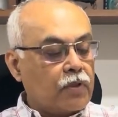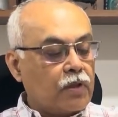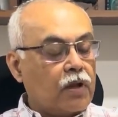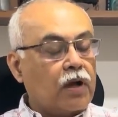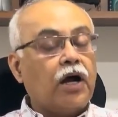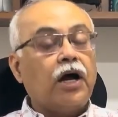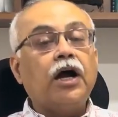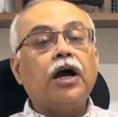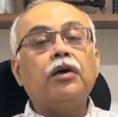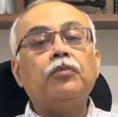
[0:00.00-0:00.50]

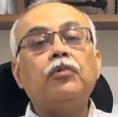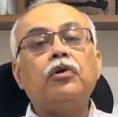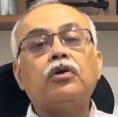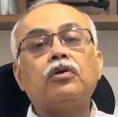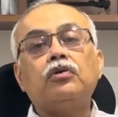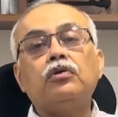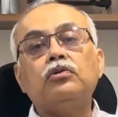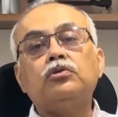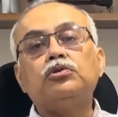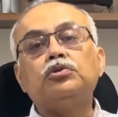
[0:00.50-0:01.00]
I am Dr
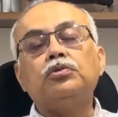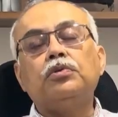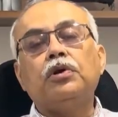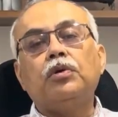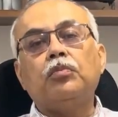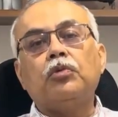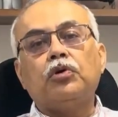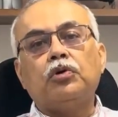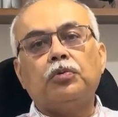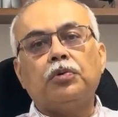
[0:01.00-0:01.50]
Ansuman
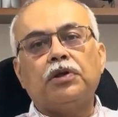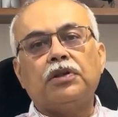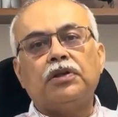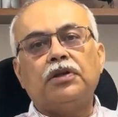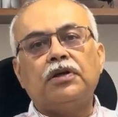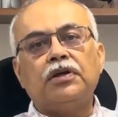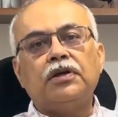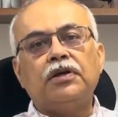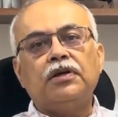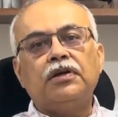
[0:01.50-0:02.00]

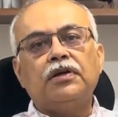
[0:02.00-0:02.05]
Empowers.